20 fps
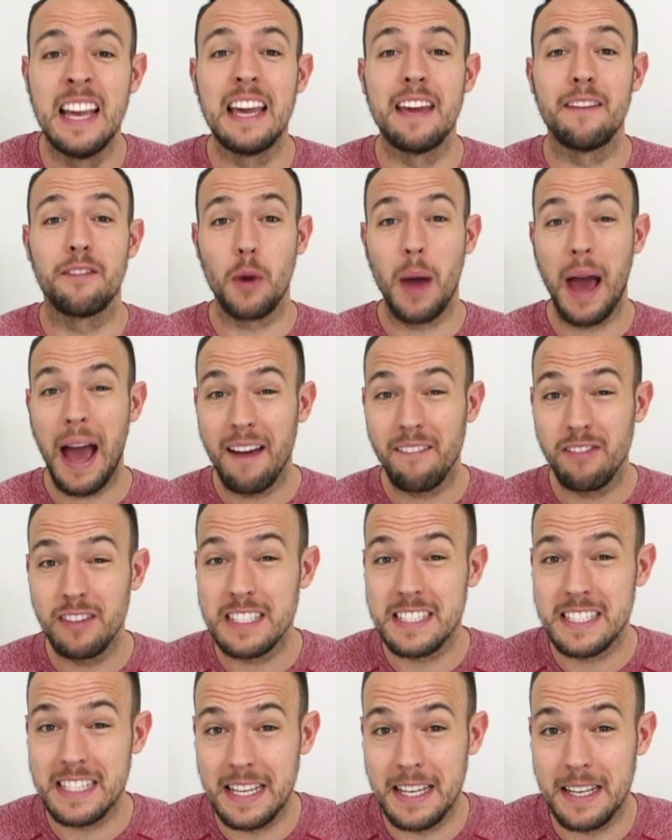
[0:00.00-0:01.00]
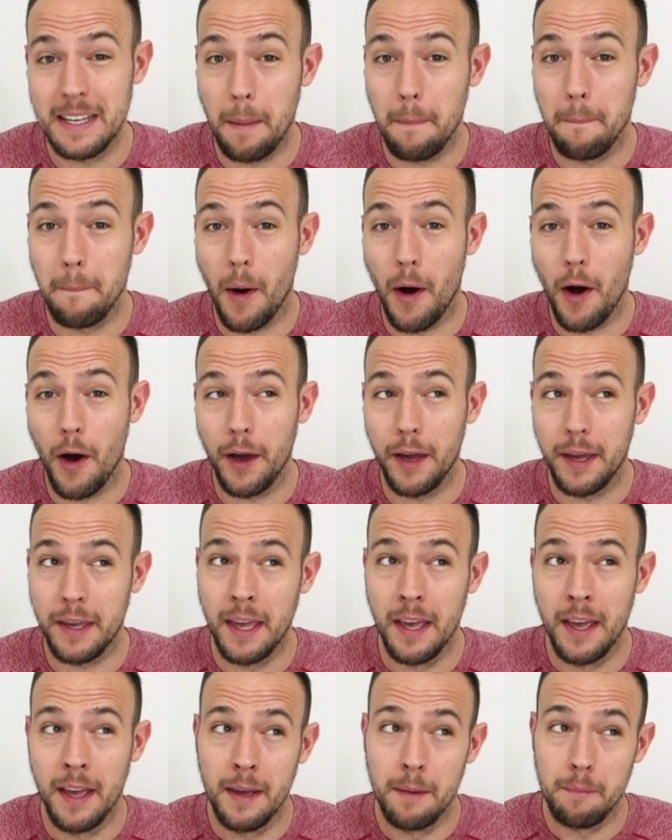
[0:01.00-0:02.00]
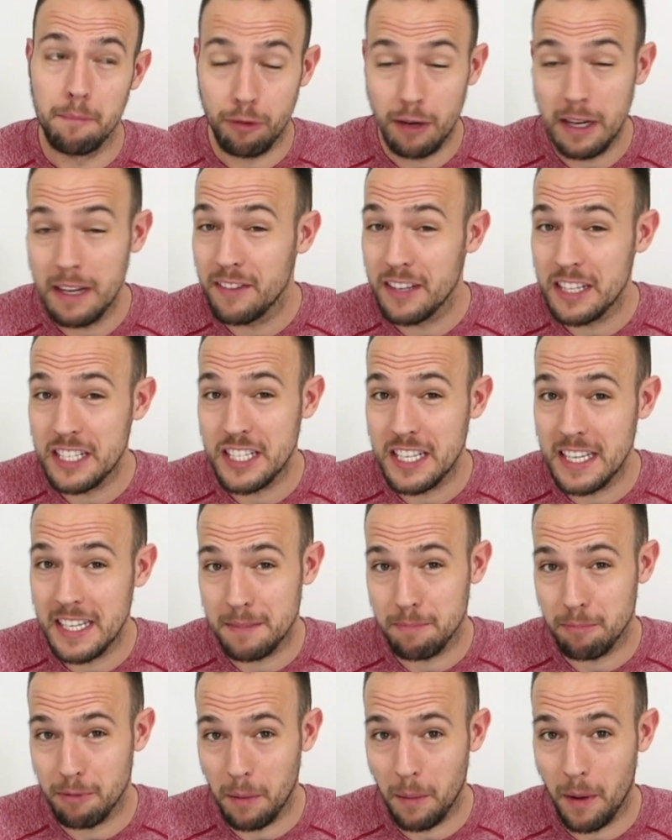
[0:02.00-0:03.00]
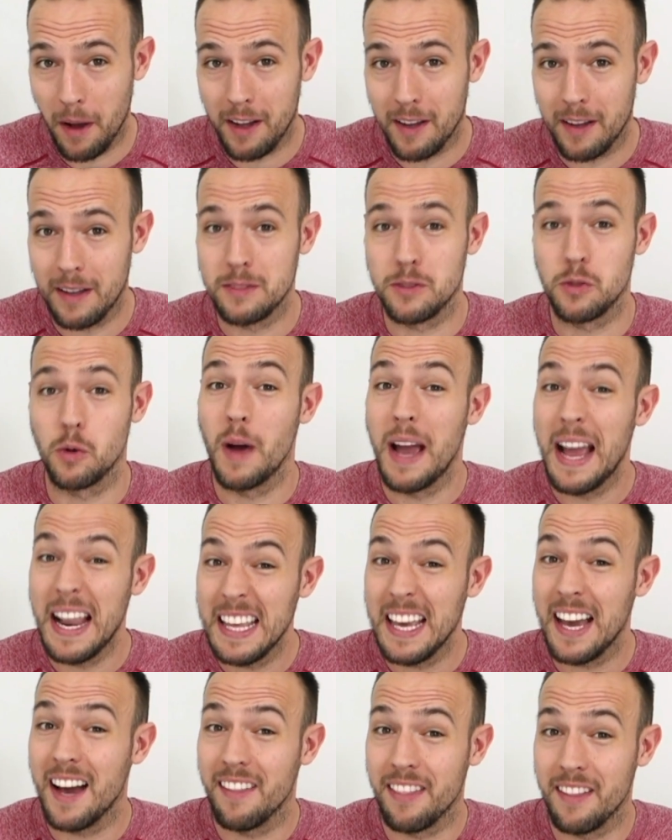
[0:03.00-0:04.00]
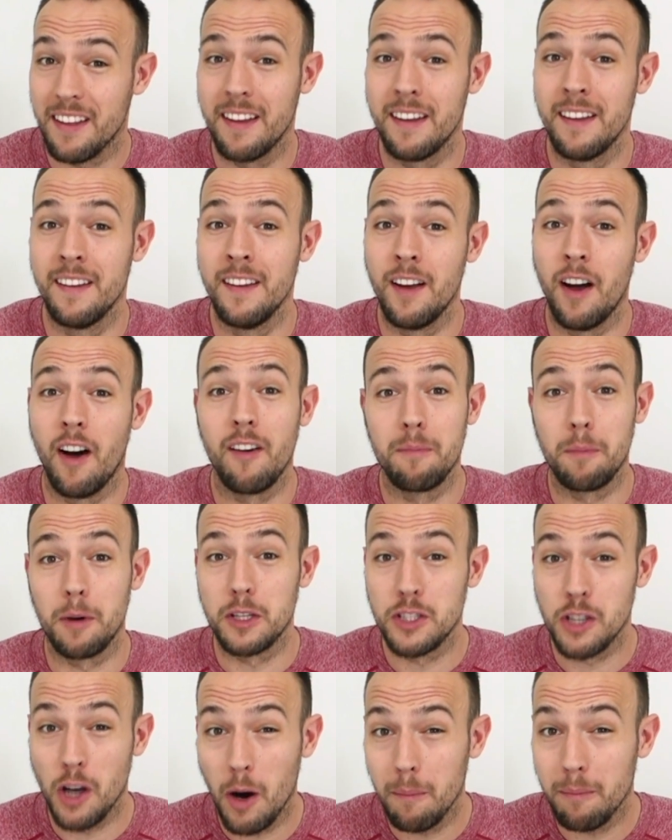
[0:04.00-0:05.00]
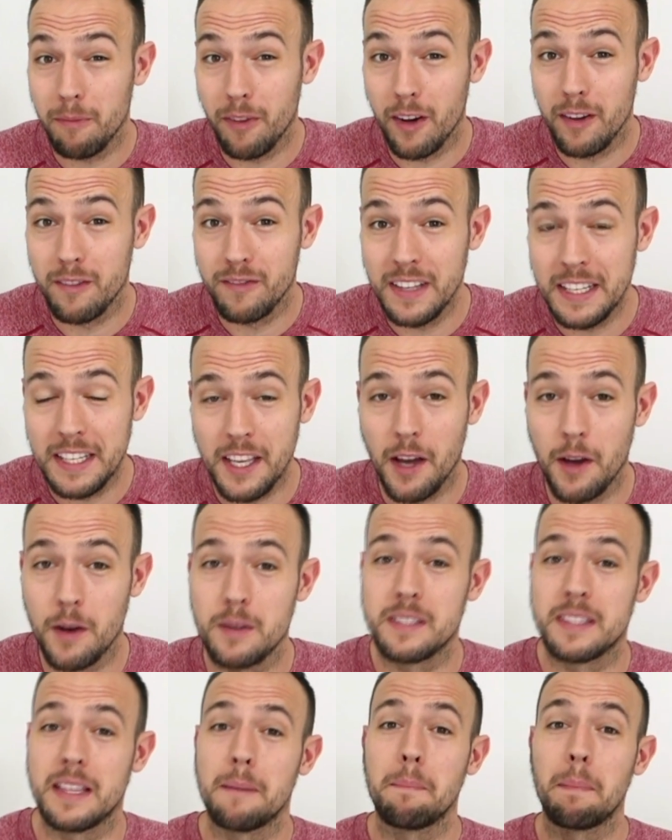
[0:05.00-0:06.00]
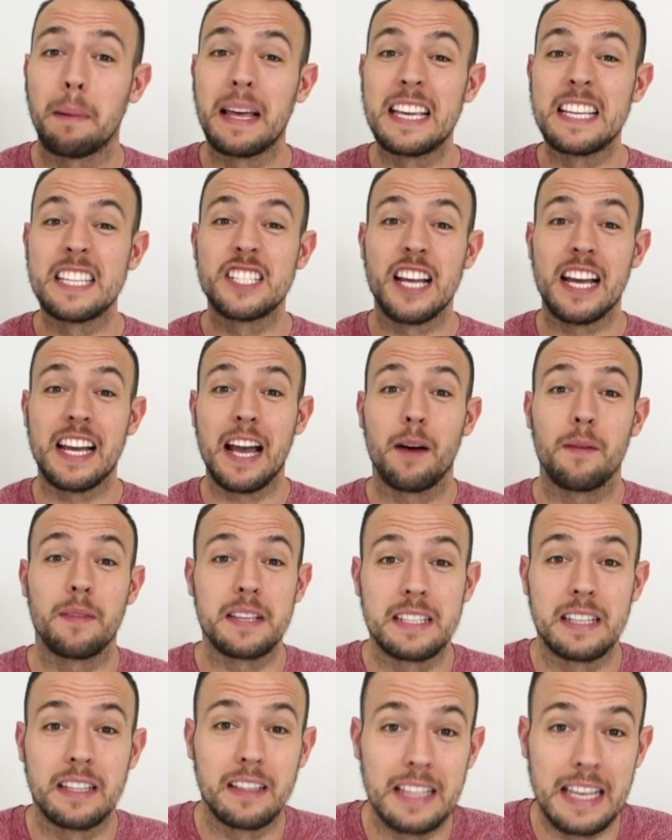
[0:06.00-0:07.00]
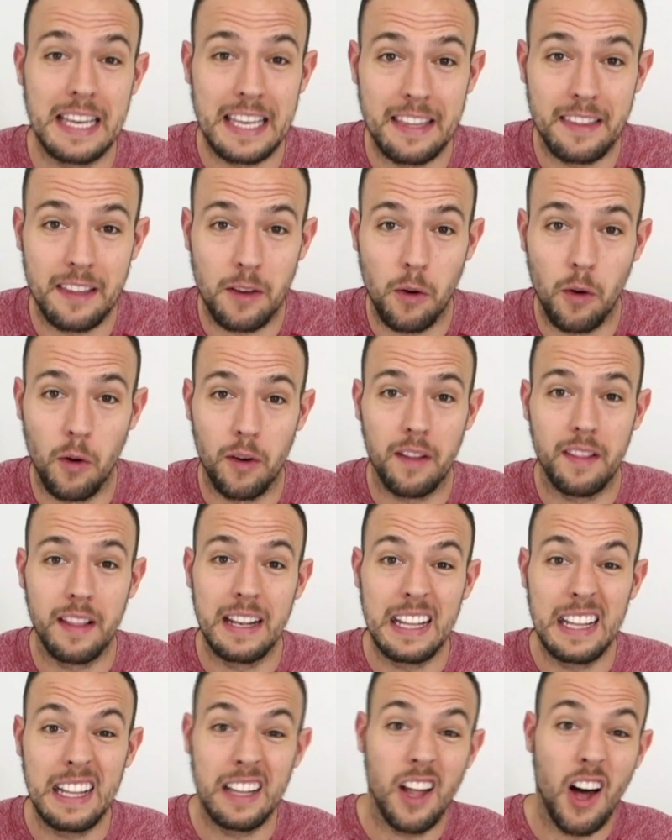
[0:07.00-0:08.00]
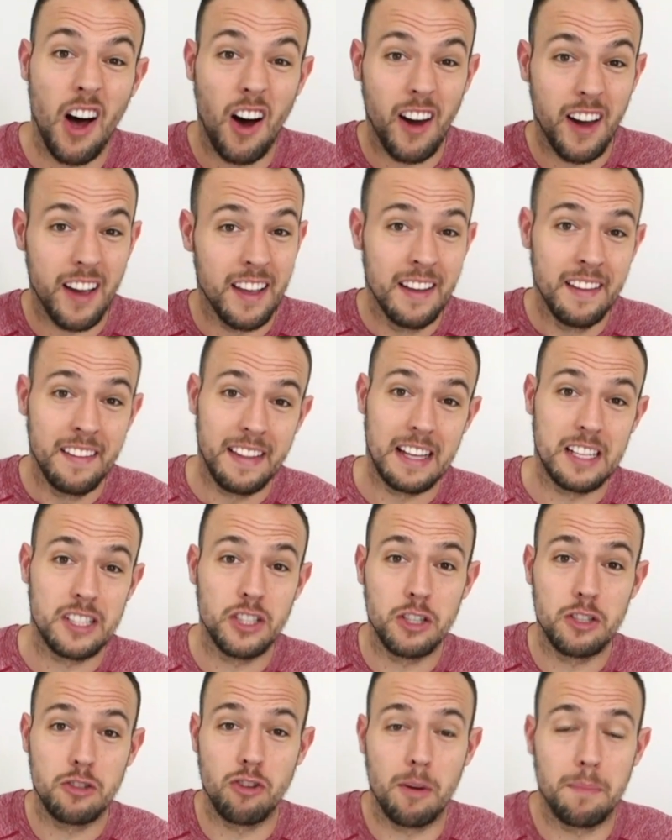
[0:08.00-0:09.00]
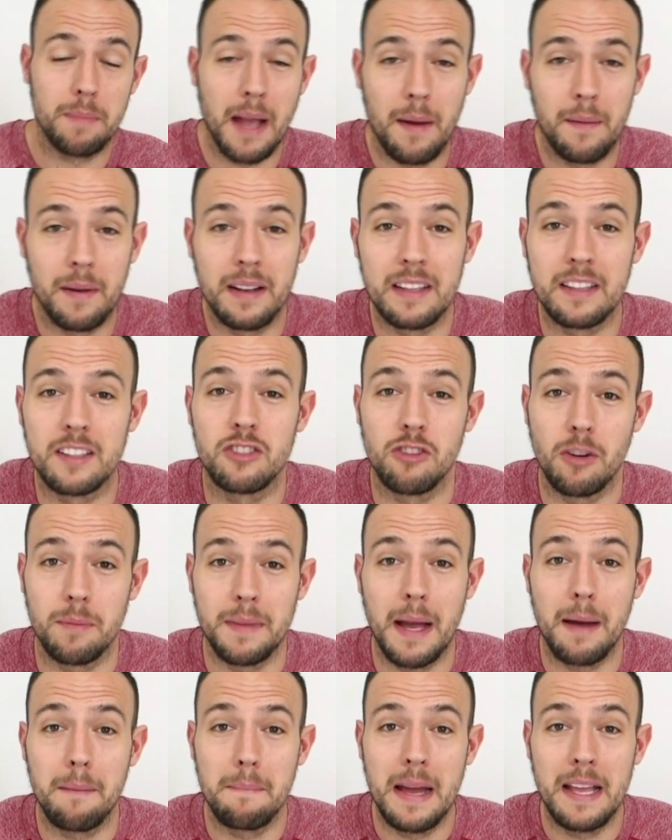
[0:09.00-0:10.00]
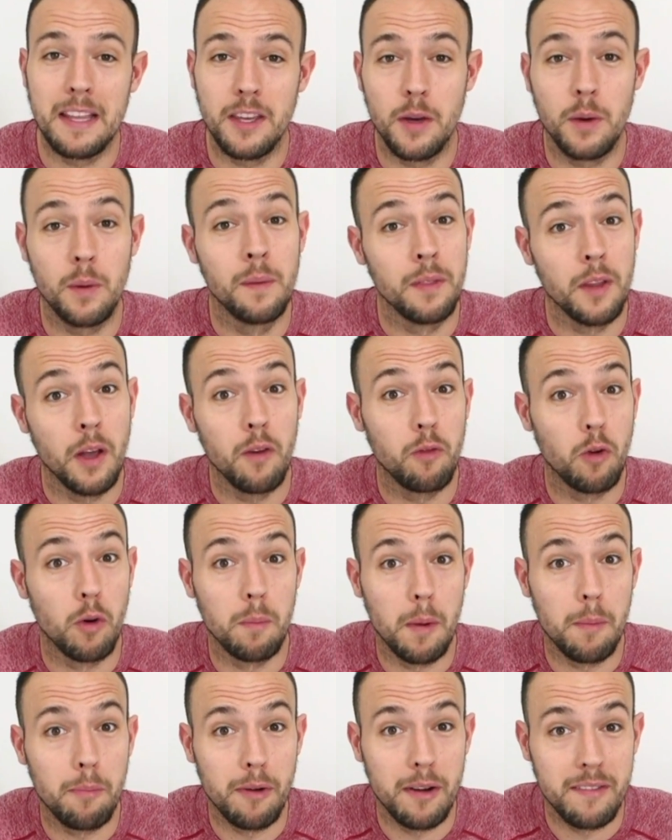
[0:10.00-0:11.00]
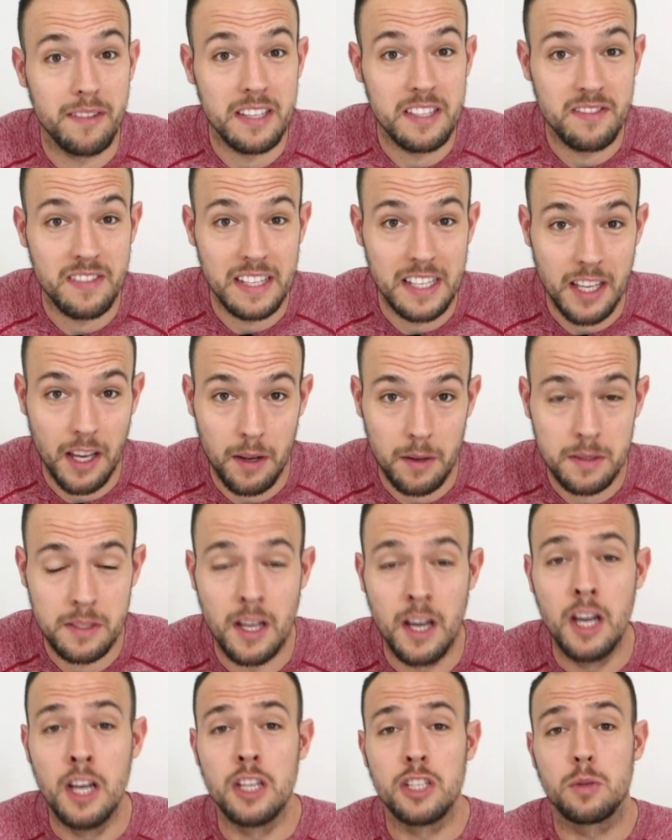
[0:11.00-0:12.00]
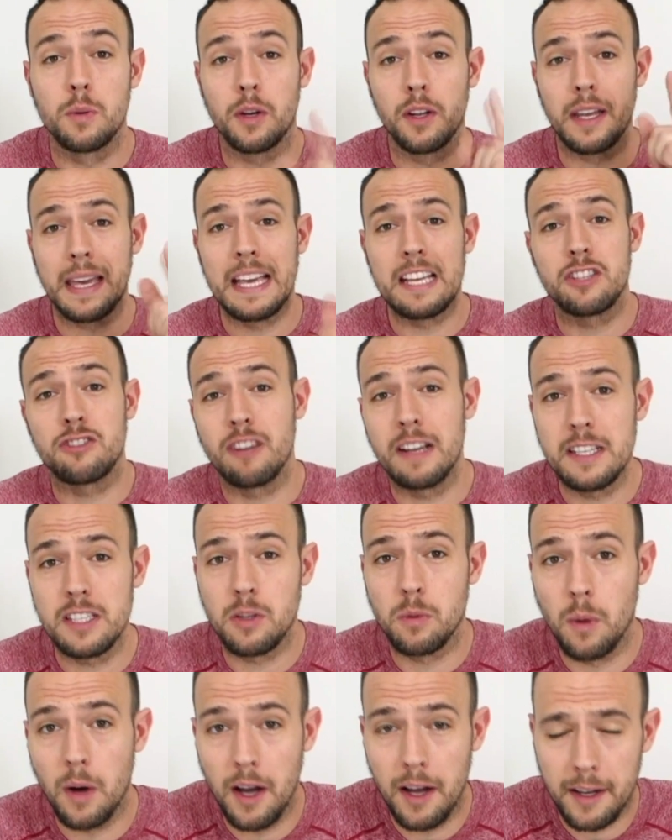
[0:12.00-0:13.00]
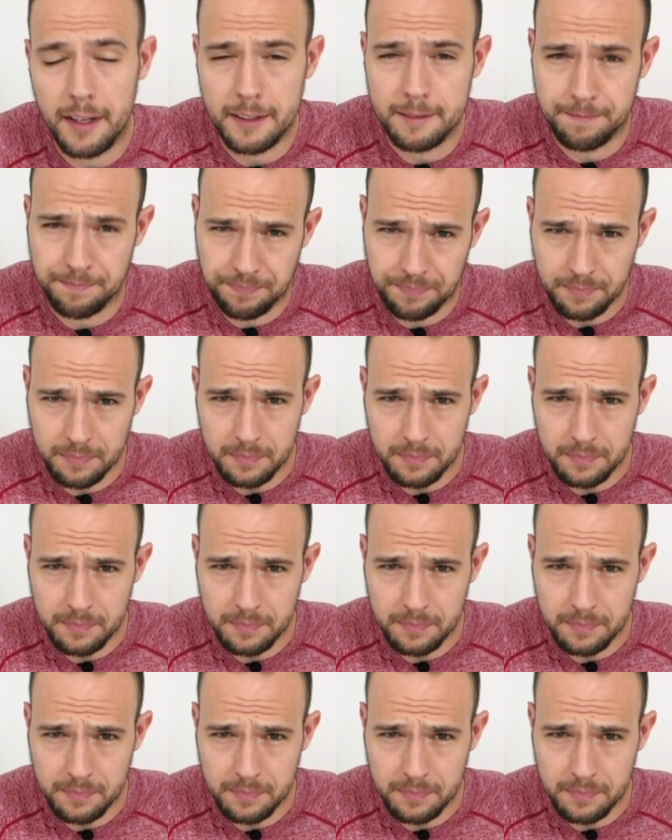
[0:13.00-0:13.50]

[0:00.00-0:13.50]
If you haven't seen my previous year's pre-workouts or any other of my top 5 videos, then please check out this little link in the corner, the little eye, that should drop down a little drop down menu of all my previous videos. So we're going to get straight to work.